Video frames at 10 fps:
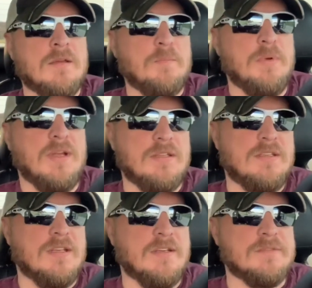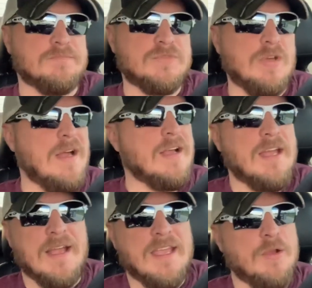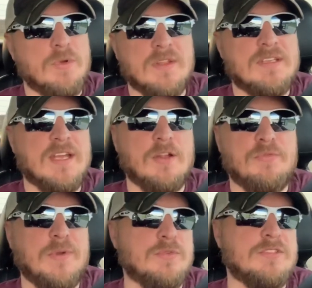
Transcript: But, so I can't really tell if it was